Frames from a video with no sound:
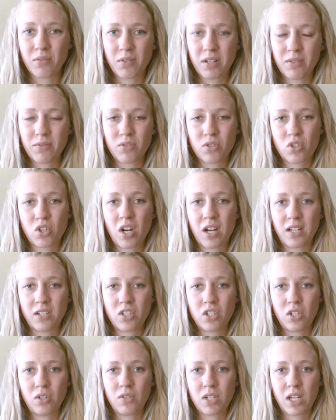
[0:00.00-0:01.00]
when it was trying
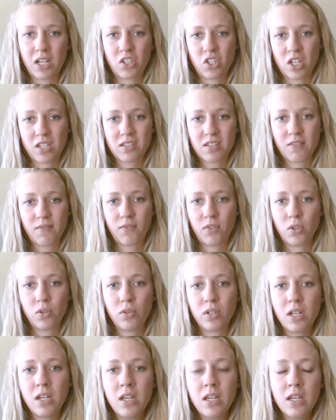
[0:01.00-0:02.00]
to digest the food,